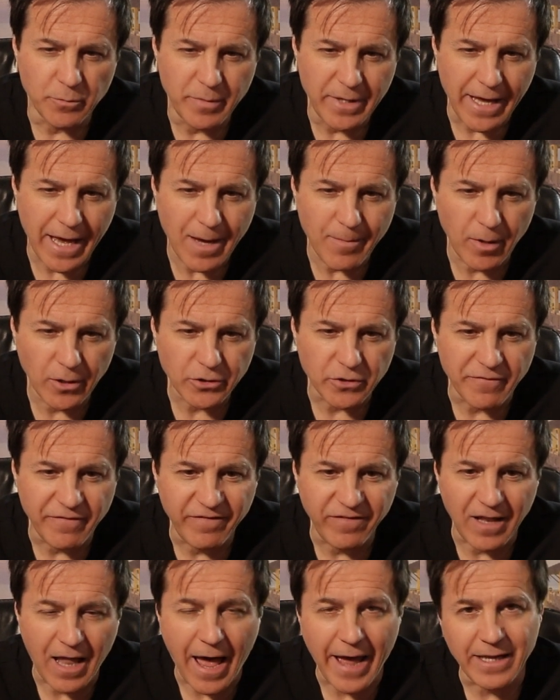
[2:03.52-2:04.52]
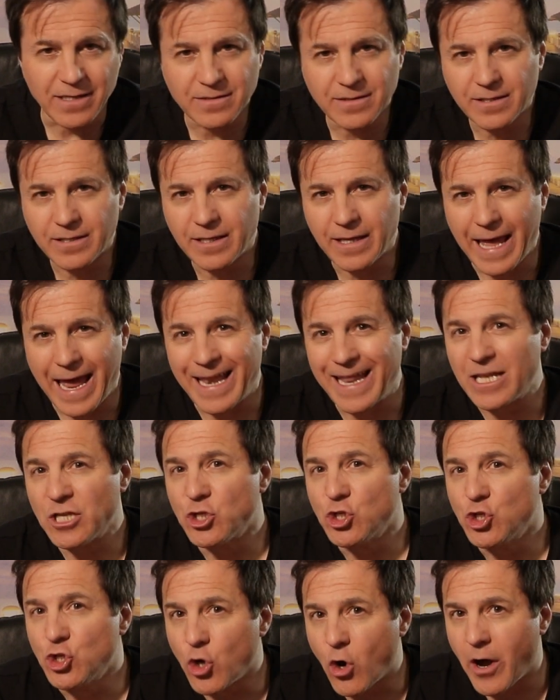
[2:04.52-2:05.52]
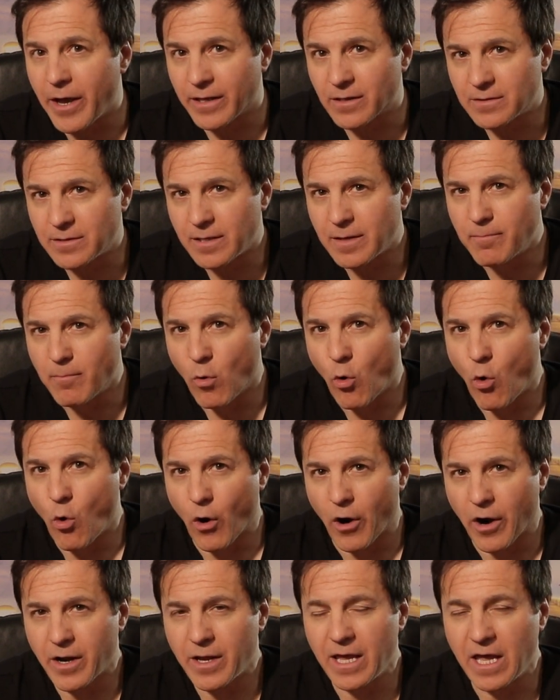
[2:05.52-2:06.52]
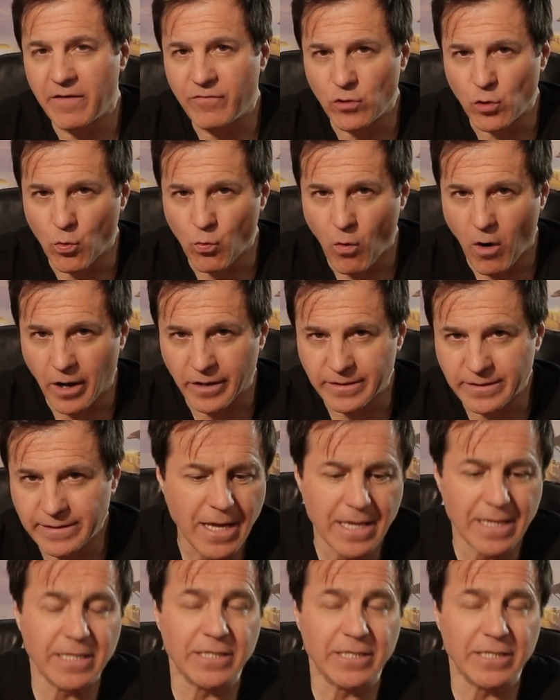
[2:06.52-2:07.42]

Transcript: be able to fly it and enjoy it more if you want.